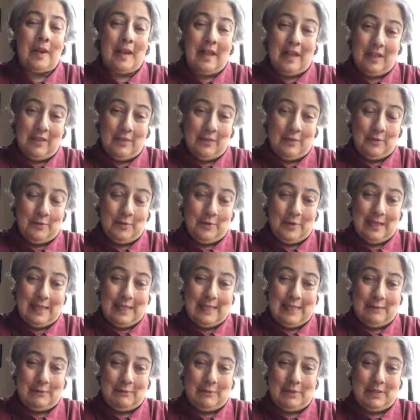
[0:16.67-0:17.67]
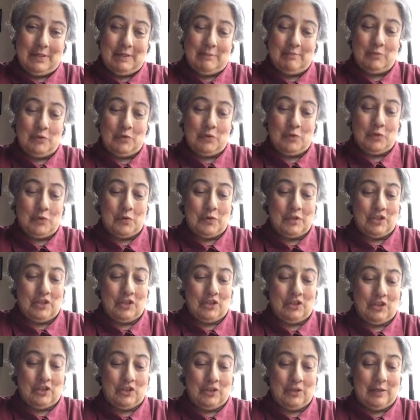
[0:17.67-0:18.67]
but I thought it was important to
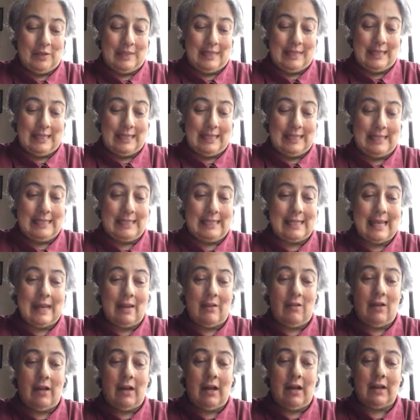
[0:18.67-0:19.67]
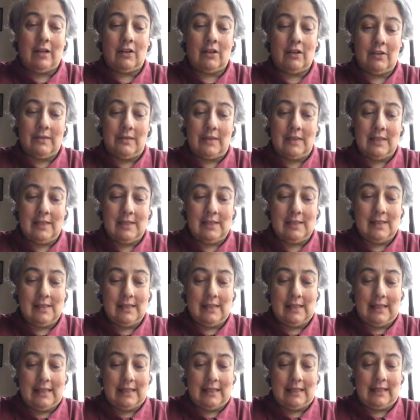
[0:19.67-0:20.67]
show you these. Now I got this
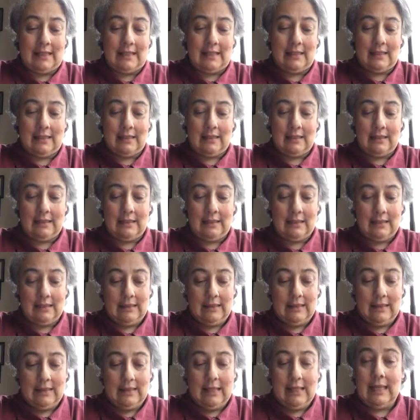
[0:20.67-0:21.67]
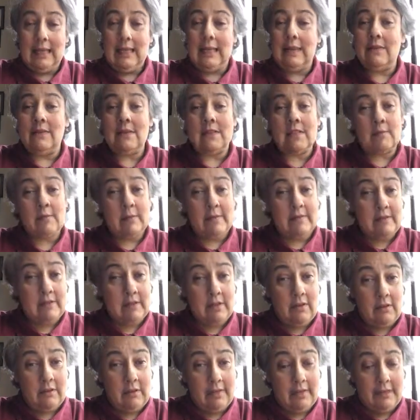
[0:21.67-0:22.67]
deck in the
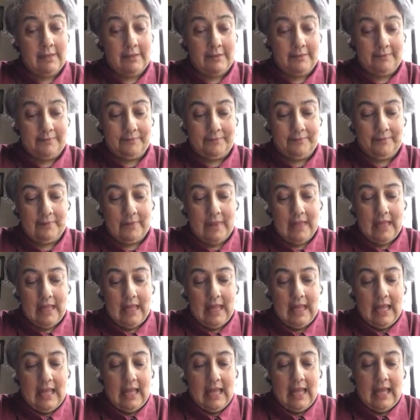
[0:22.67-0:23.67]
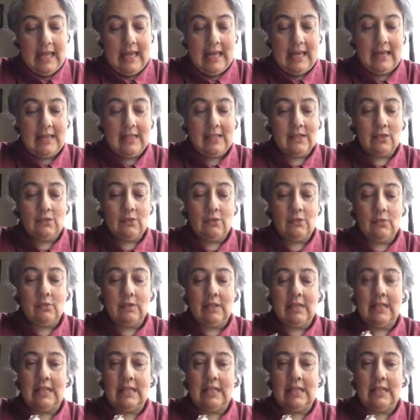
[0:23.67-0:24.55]
Smithsonian and it's called